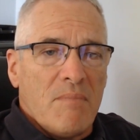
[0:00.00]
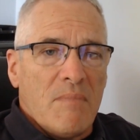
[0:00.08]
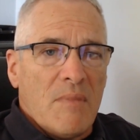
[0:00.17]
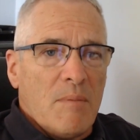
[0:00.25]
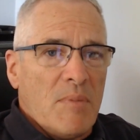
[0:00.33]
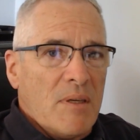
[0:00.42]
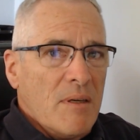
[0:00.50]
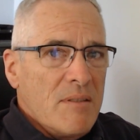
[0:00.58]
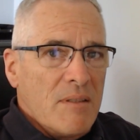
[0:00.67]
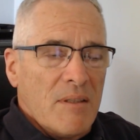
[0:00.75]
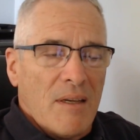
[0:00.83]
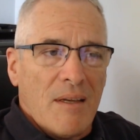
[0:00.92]
Because,
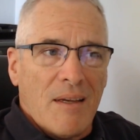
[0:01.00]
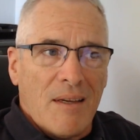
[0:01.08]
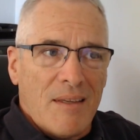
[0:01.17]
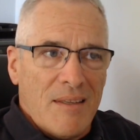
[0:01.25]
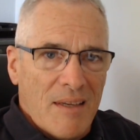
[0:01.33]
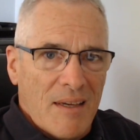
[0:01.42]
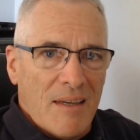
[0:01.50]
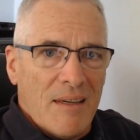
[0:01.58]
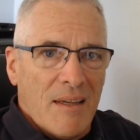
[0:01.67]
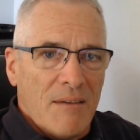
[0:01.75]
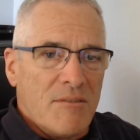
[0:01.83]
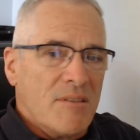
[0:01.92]
again,
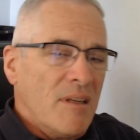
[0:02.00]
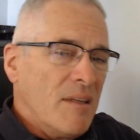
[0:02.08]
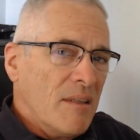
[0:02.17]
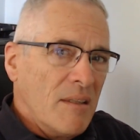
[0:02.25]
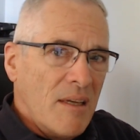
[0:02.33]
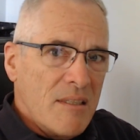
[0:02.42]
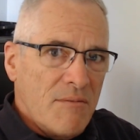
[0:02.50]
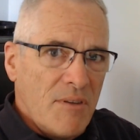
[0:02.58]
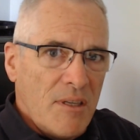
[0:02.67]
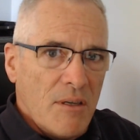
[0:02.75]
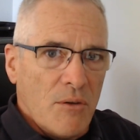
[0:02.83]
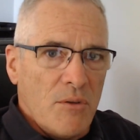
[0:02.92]
I've said it in the last
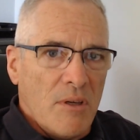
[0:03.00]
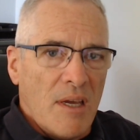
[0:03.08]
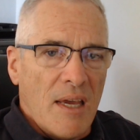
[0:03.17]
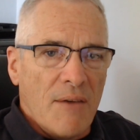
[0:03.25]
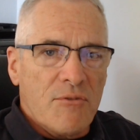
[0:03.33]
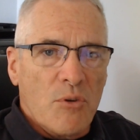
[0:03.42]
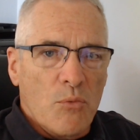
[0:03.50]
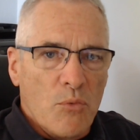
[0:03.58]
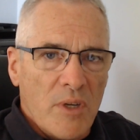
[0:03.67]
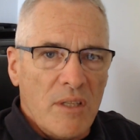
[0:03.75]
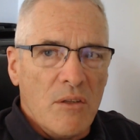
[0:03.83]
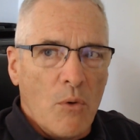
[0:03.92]
video, you have to
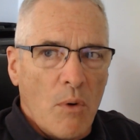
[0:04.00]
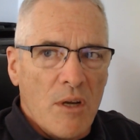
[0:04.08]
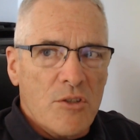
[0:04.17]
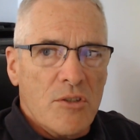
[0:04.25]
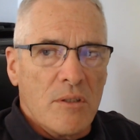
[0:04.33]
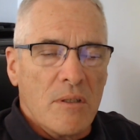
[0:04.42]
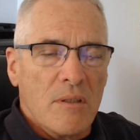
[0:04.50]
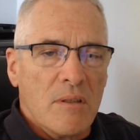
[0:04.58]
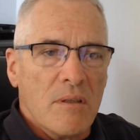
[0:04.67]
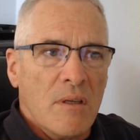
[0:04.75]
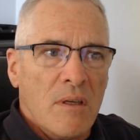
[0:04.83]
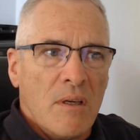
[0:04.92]
read the question.
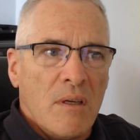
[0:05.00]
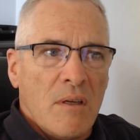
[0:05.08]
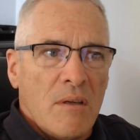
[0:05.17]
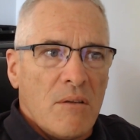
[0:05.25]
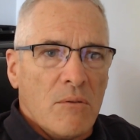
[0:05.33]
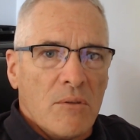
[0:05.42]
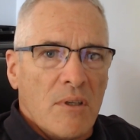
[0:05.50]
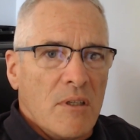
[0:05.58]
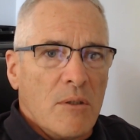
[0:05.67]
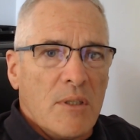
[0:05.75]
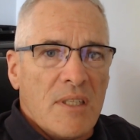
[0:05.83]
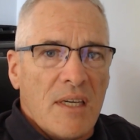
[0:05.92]
You'll
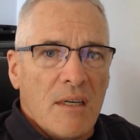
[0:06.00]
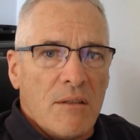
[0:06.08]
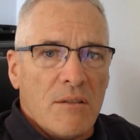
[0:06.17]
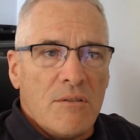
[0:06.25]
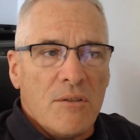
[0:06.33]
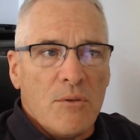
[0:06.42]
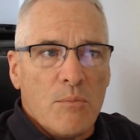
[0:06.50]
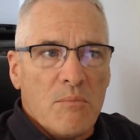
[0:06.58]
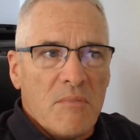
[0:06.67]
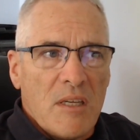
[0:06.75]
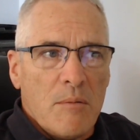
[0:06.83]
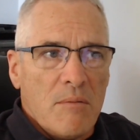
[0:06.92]
narrow it down to two
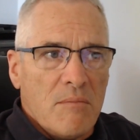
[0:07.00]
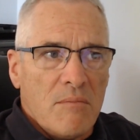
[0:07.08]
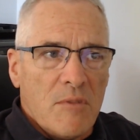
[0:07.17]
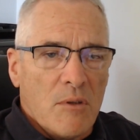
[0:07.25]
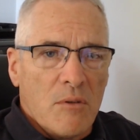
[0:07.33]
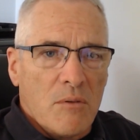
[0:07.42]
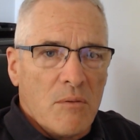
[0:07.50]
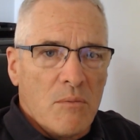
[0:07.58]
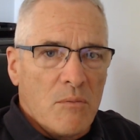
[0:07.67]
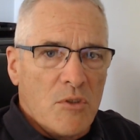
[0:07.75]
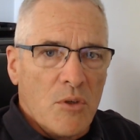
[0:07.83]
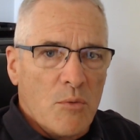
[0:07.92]

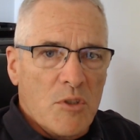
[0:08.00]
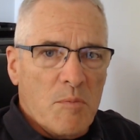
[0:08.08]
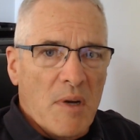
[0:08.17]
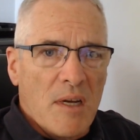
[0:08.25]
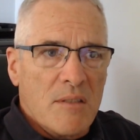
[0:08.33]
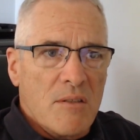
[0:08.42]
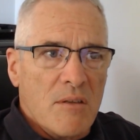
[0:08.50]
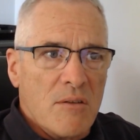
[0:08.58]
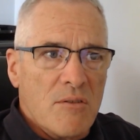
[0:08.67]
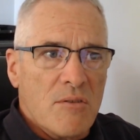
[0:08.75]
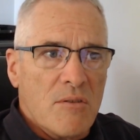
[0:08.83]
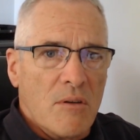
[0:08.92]

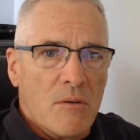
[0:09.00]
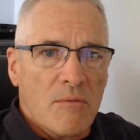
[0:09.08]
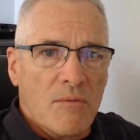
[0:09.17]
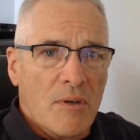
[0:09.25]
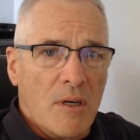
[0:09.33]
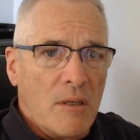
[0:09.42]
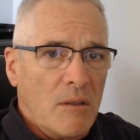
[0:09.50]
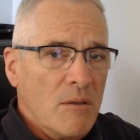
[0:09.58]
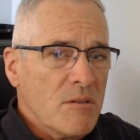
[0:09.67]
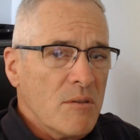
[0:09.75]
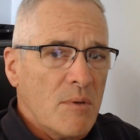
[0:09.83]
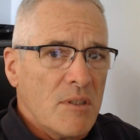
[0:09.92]
responses that are very close
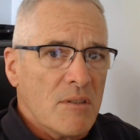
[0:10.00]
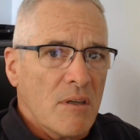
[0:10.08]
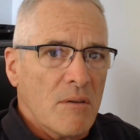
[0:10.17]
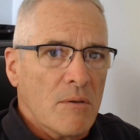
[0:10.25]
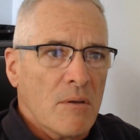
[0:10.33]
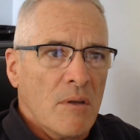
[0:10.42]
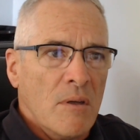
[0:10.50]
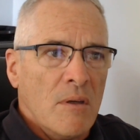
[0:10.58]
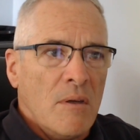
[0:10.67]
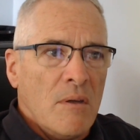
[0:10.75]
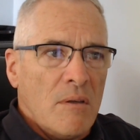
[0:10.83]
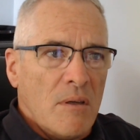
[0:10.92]
to each other.
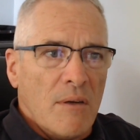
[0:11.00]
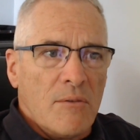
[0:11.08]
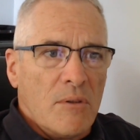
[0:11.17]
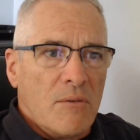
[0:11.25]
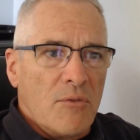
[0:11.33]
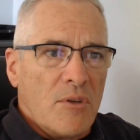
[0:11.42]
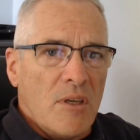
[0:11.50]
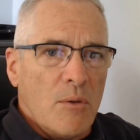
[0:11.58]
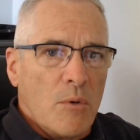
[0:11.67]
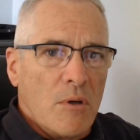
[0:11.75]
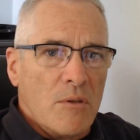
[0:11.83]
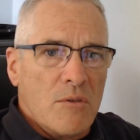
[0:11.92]
You have to look for
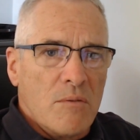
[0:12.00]
keywords.